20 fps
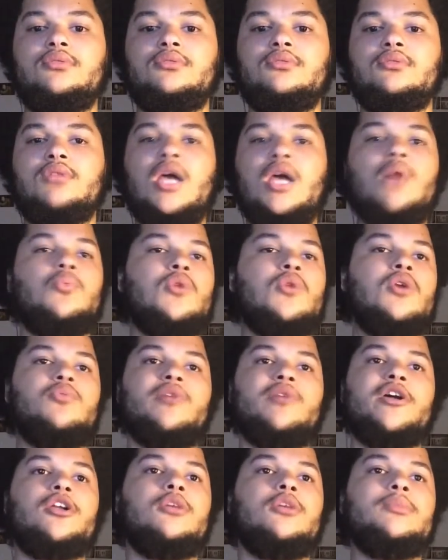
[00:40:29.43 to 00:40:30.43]
Not one
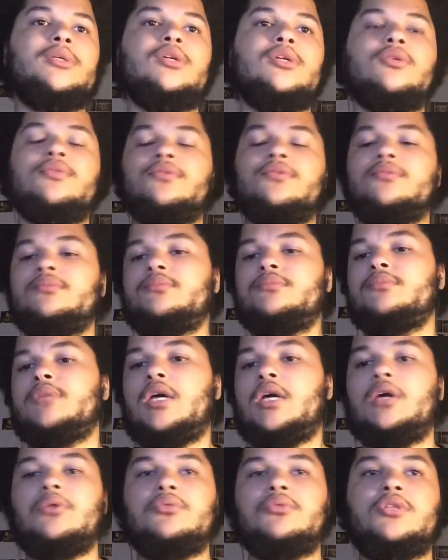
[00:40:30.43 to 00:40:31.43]
regular move.
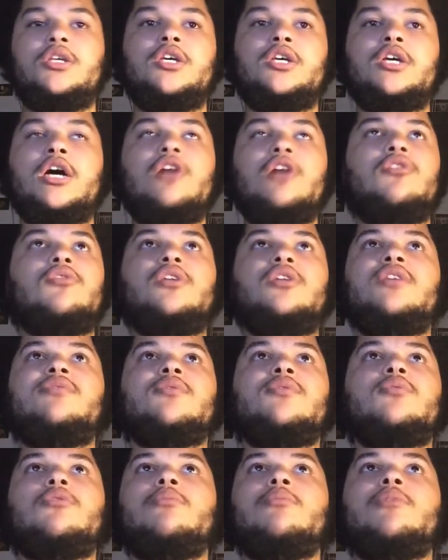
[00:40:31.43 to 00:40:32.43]
I don't
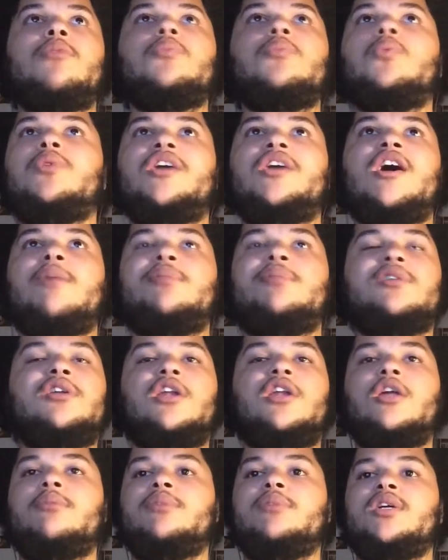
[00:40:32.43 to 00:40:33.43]
even remember what happened in
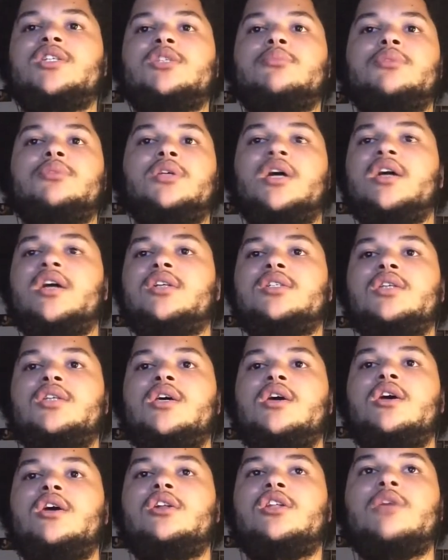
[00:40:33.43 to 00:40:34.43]
that match, to be honest.
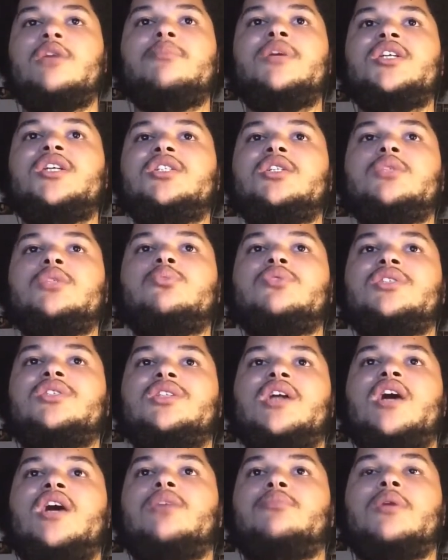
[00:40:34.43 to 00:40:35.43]
That match just was
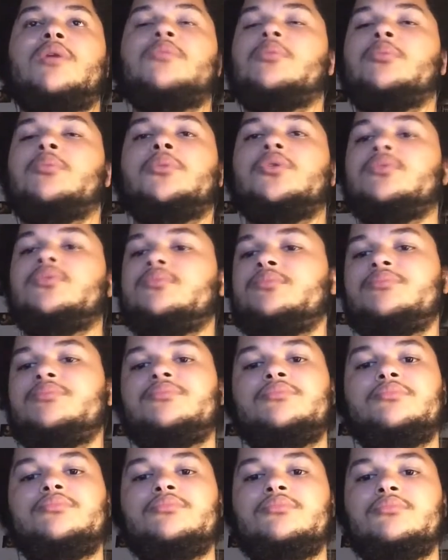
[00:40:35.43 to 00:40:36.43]
not memorable.
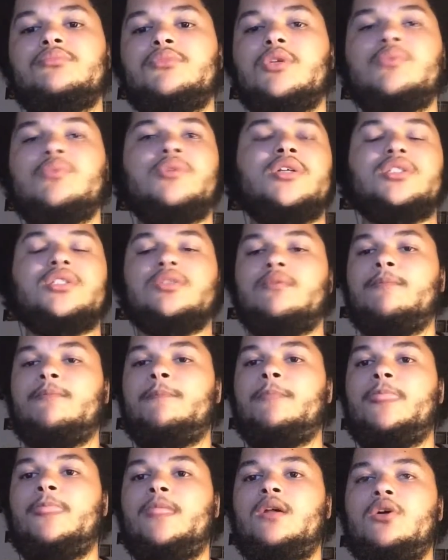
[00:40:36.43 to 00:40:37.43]
It wasn't.
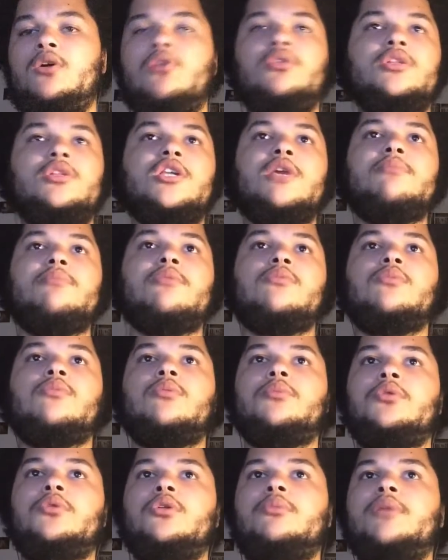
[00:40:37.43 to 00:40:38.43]
Only thing
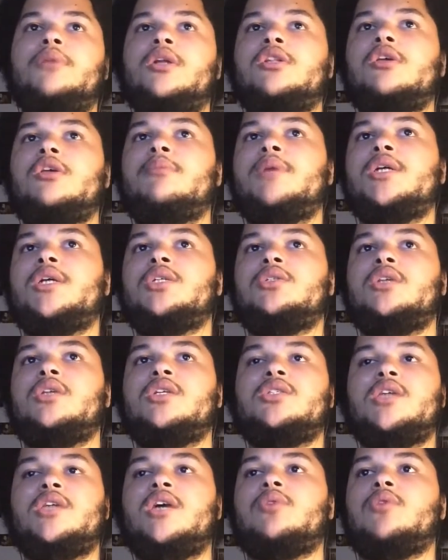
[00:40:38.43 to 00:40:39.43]
memorable about that match is that
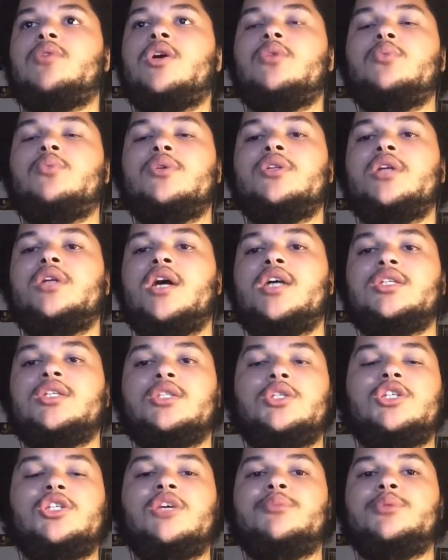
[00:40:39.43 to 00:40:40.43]
Zack Ryder won the
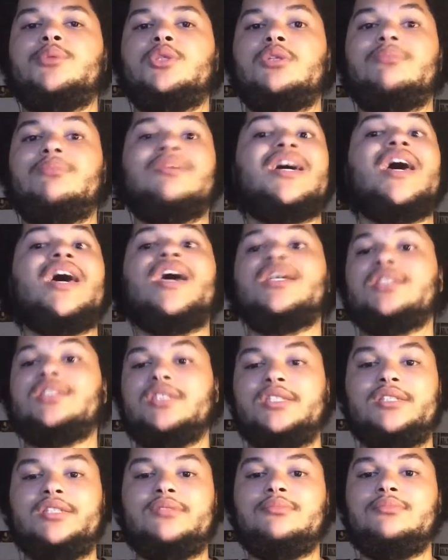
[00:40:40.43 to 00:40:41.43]
IC Championship by
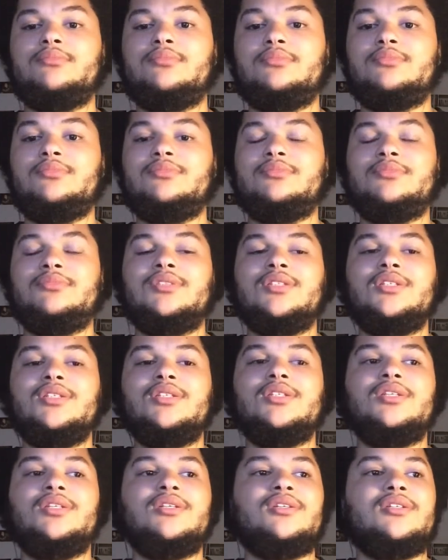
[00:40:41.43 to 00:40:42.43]
accident.
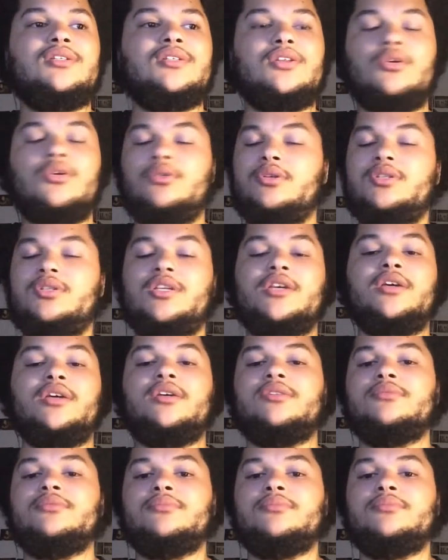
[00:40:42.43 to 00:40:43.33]
The only thing.